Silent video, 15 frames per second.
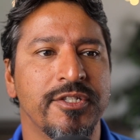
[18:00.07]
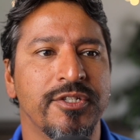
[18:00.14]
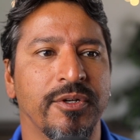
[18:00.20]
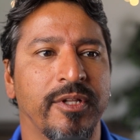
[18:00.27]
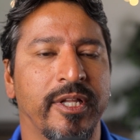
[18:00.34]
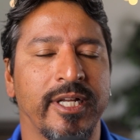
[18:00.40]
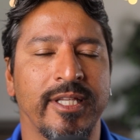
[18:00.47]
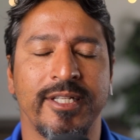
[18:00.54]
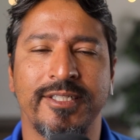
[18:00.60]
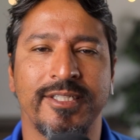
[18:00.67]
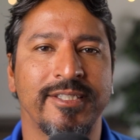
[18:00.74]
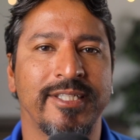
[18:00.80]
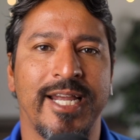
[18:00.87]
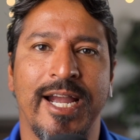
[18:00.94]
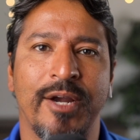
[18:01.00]
So, like, let's
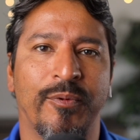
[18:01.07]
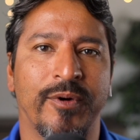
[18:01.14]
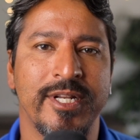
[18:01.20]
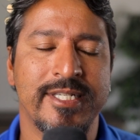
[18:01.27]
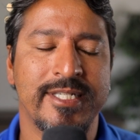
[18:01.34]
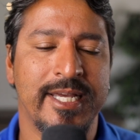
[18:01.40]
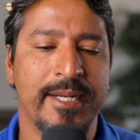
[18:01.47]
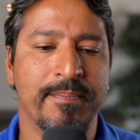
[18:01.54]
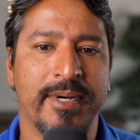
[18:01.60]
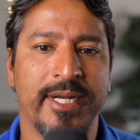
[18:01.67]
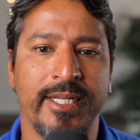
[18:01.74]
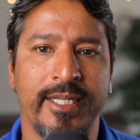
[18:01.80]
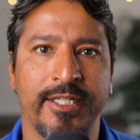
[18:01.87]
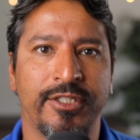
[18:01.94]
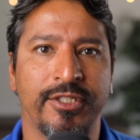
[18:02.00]
just say I want to send
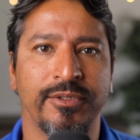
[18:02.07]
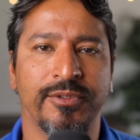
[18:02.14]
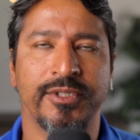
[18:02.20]
money to